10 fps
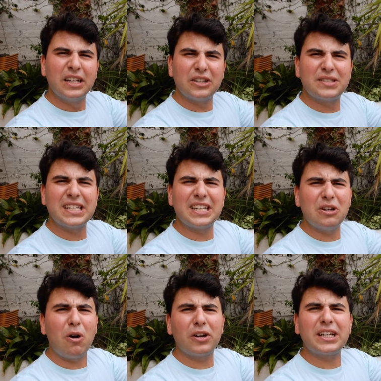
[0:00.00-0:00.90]
You see,
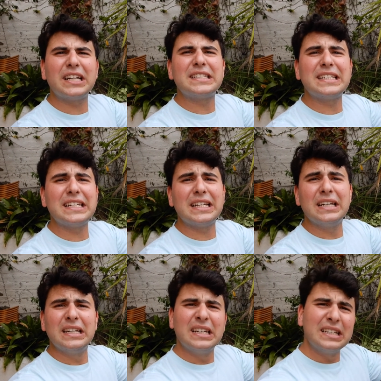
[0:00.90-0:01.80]
you aren't going to see
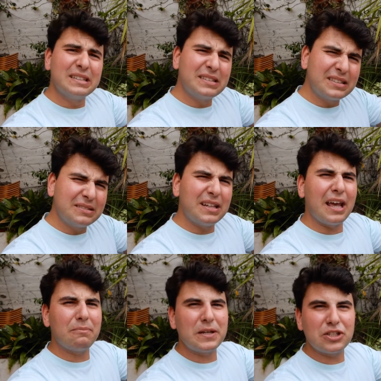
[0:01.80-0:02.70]

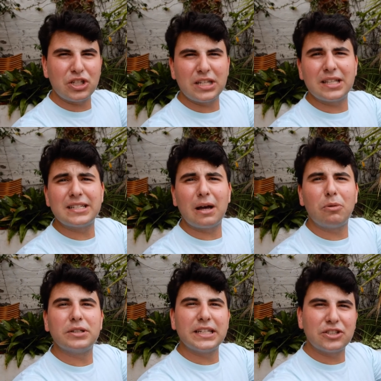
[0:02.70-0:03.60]
MPG in the
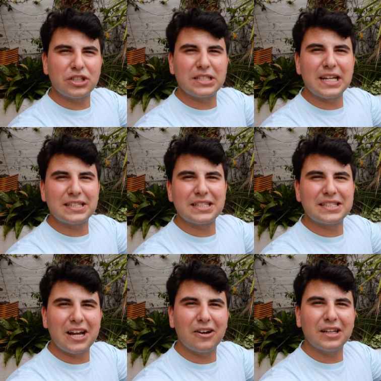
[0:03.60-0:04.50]
double digits
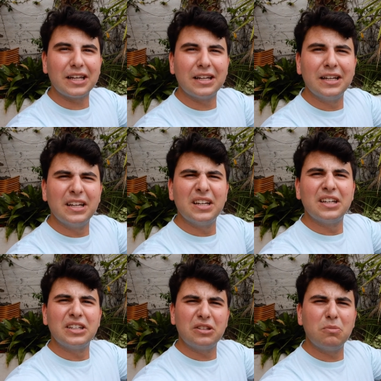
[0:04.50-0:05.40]
necessarily.
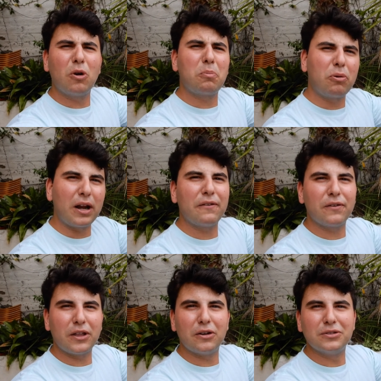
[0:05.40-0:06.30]
You more pray
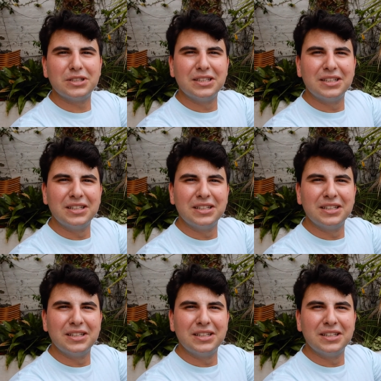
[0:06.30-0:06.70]
for those.